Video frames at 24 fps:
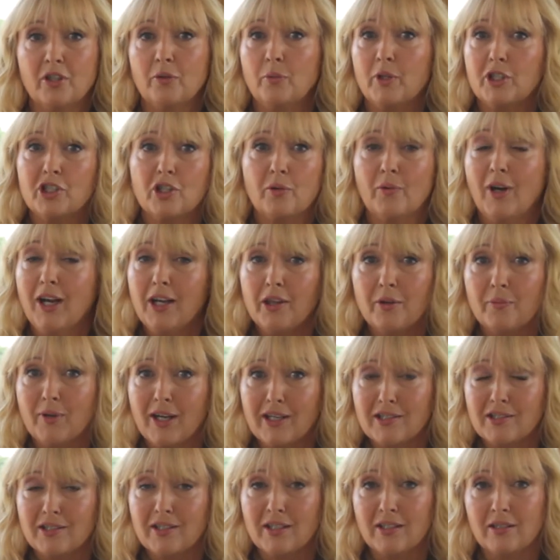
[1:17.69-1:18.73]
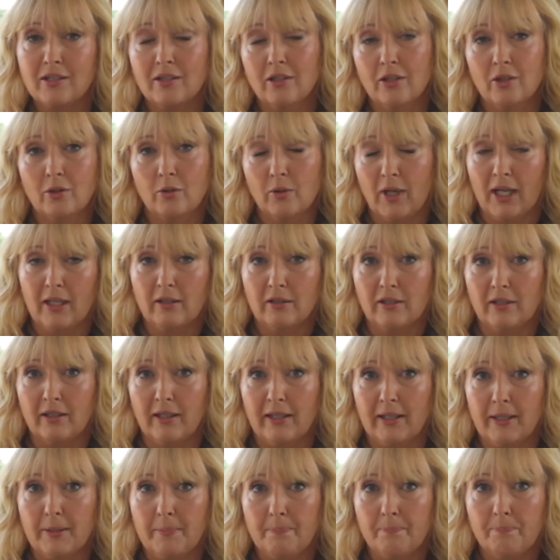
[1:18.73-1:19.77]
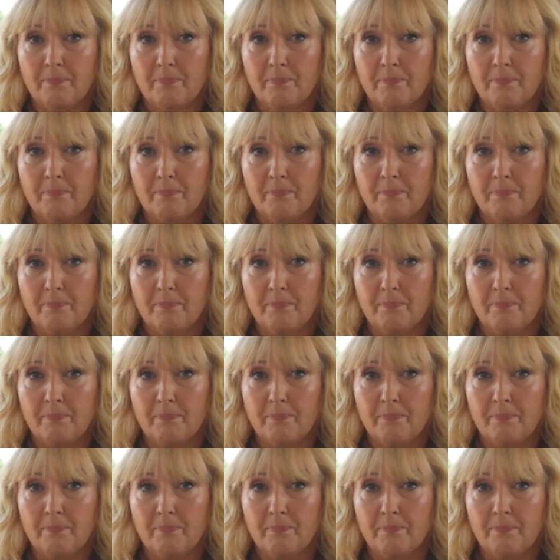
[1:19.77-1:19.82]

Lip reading: which are either acid or alkaline.